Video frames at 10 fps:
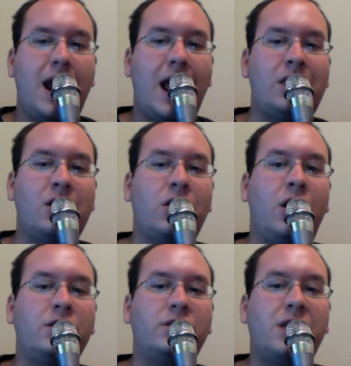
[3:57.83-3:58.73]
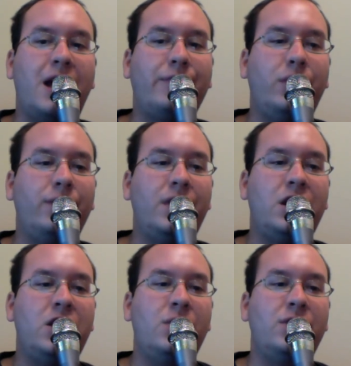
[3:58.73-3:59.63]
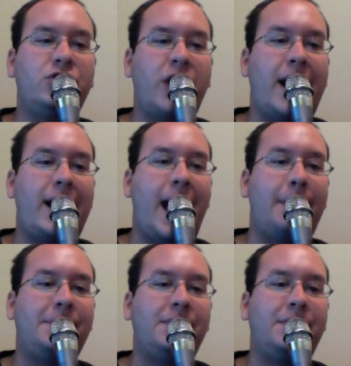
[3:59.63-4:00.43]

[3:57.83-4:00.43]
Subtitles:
and there are several video and chat apps